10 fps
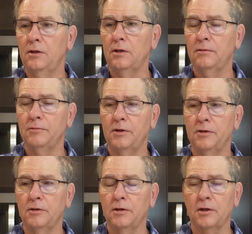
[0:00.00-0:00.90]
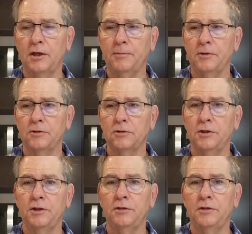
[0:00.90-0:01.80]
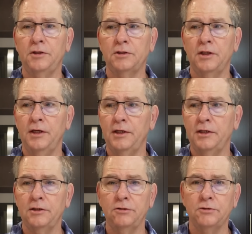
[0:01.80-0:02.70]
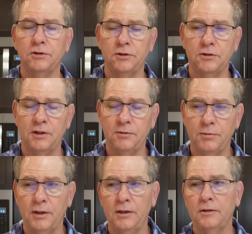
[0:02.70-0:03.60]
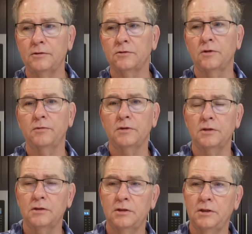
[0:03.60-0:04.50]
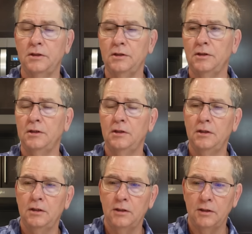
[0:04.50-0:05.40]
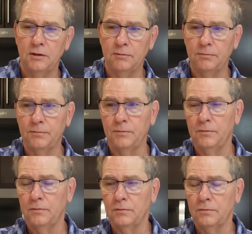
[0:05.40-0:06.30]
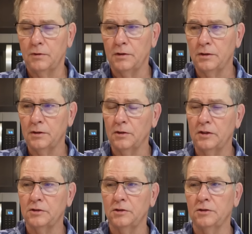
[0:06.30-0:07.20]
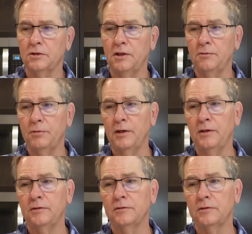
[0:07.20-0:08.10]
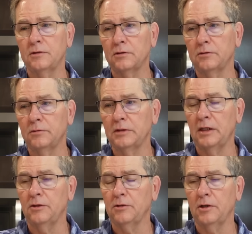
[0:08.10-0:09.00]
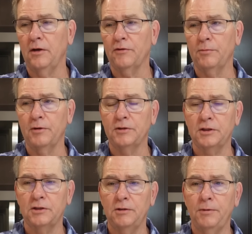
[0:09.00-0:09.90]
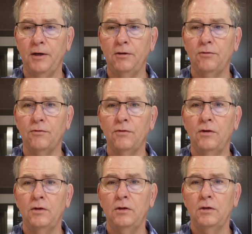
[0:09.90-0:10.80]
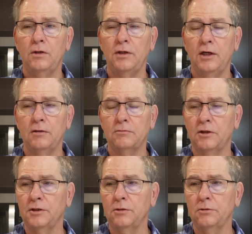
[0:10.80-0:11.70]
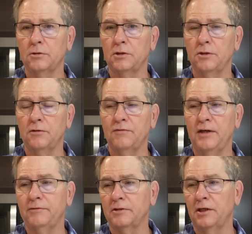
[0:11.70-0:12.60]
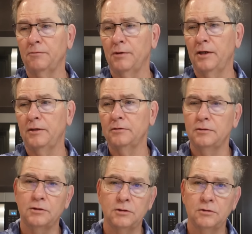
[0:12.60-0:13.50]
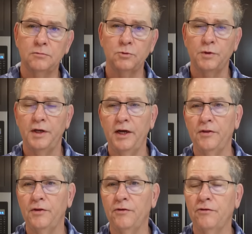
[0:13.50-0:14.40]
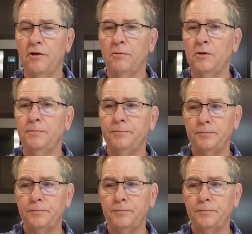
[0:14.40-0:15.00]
Then a couple years later, he said, "Hey, can you lose another 10 pounds?" So I went, did, and lost another 10 pounds. So I went down and lost about 60 pounds. Now I'm trying to lose another 5 or 10 pounds. So I'm doing that this summer.